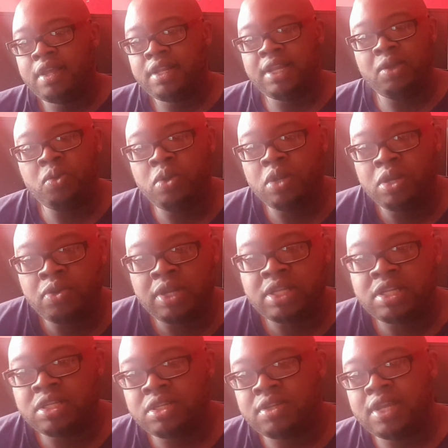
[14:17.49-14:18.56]
They all agreed
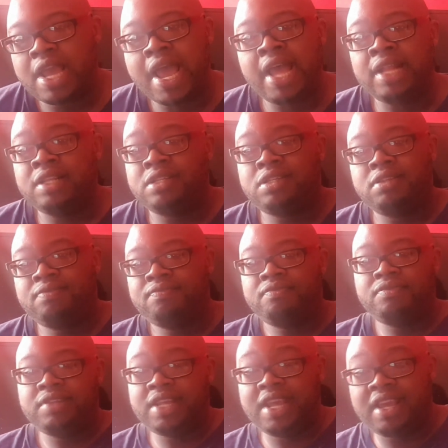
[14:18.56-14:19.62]
to do it, and
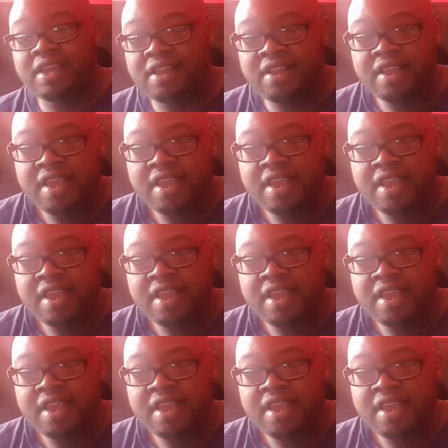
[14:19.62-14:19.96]
yeah,